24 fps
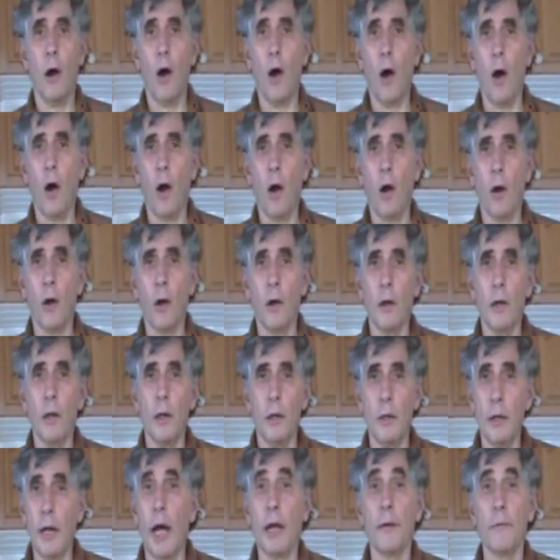are
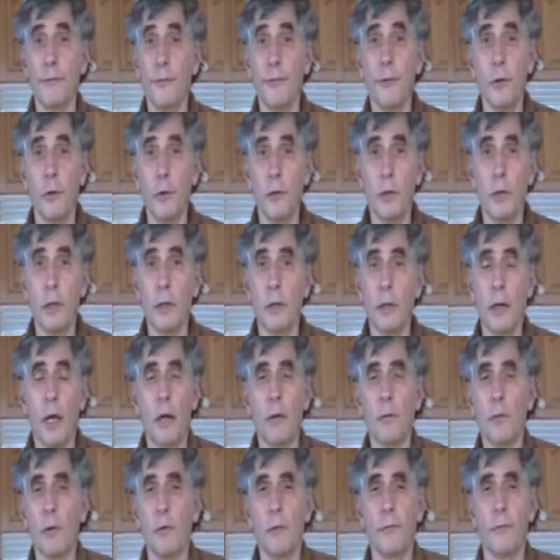not food,
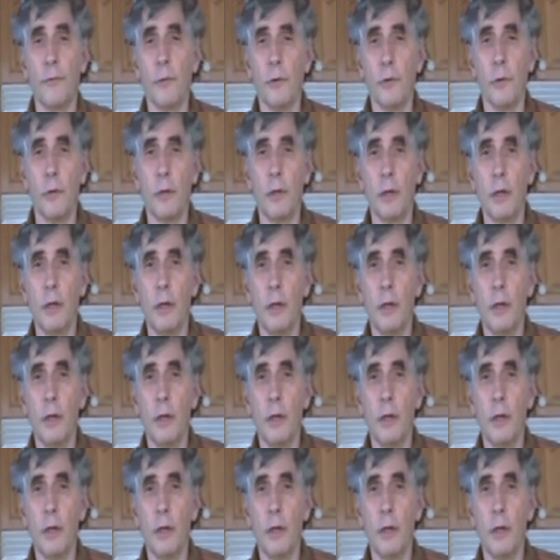not real food.